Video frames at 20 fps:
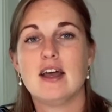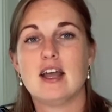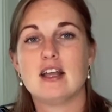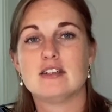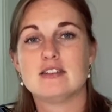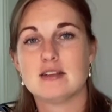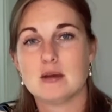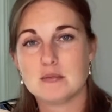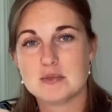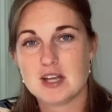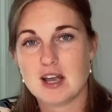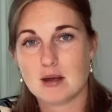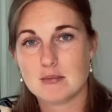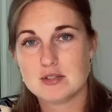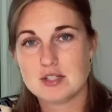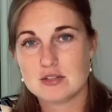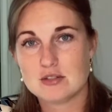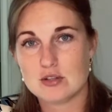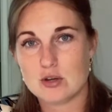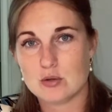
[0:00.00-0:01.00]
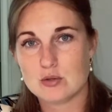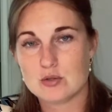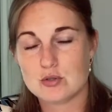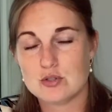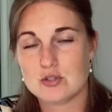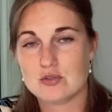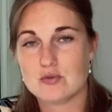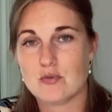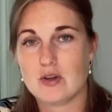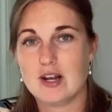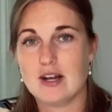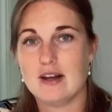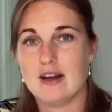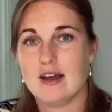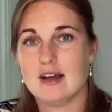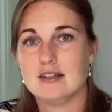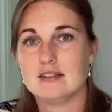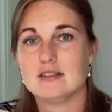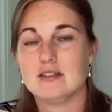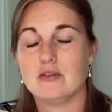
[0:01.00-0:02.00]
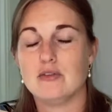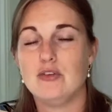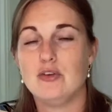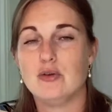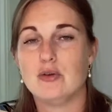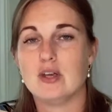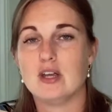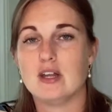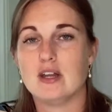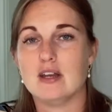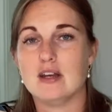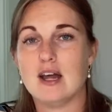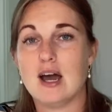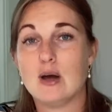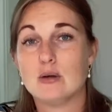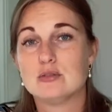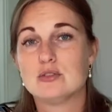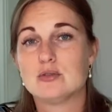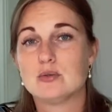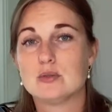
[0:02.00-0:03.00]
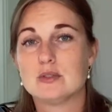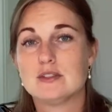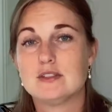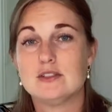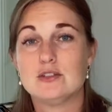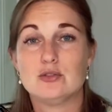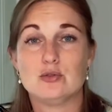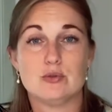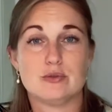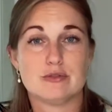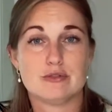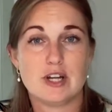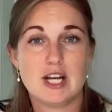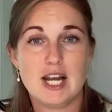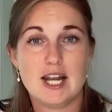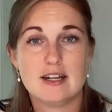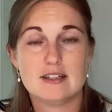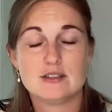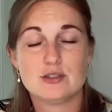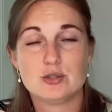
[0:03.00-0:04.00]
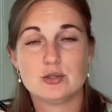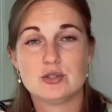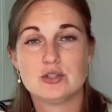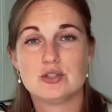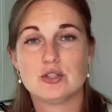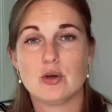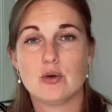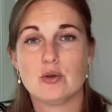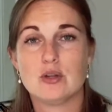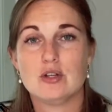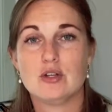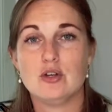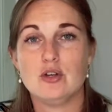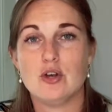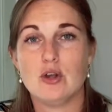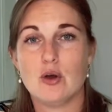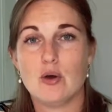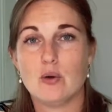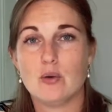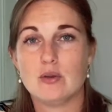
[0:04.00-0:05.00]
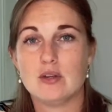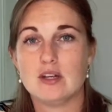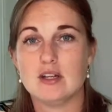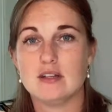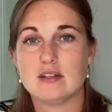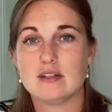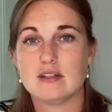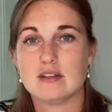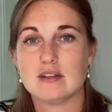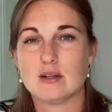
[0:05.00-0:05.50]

sometimes it's also just really nice if you can outsource it to a freelancer so that you know that